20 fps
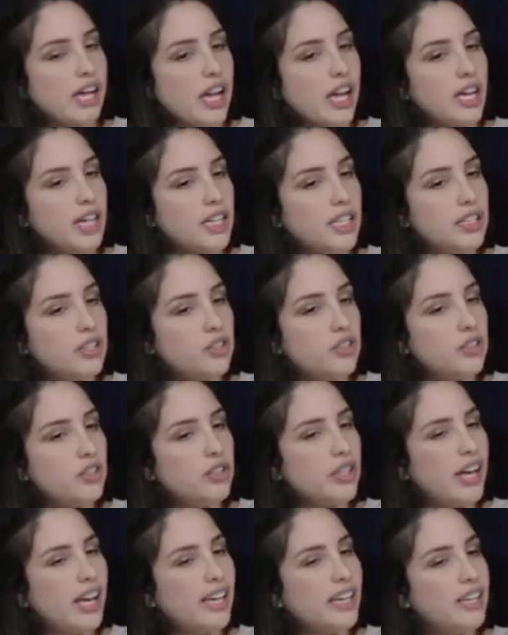i took
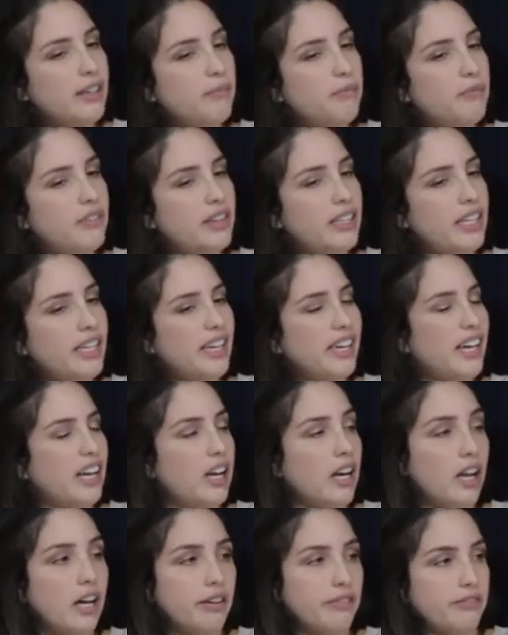i've taken a
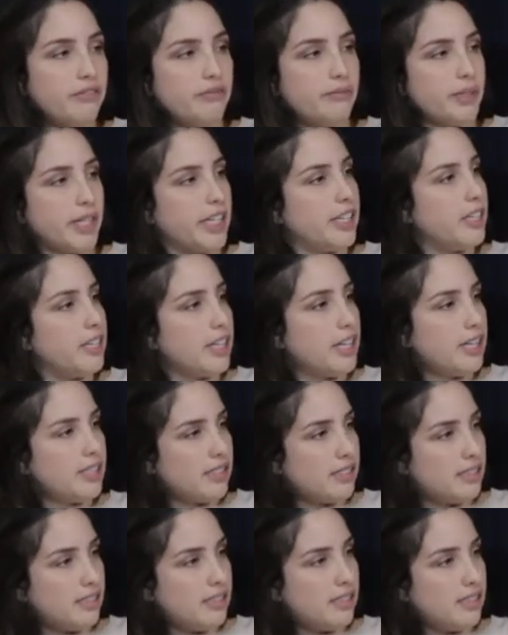lot of writing
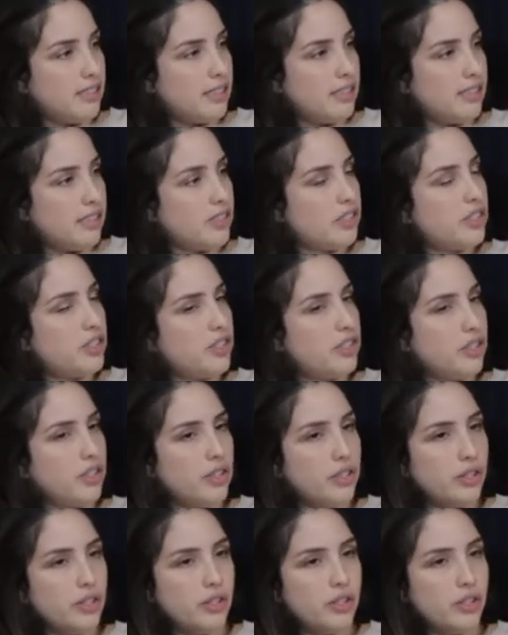classes so
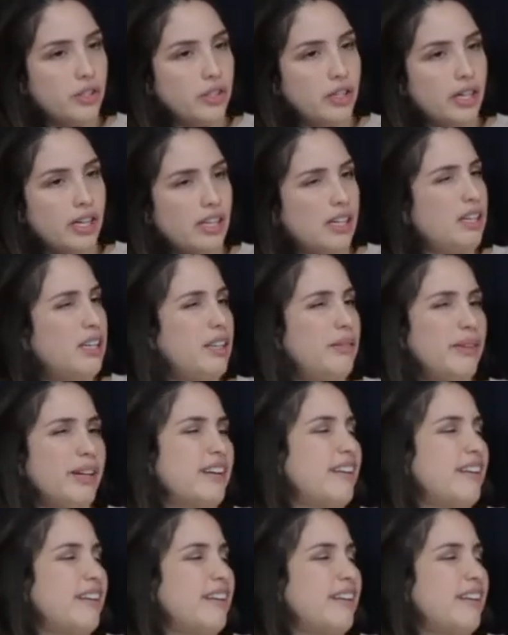mm. even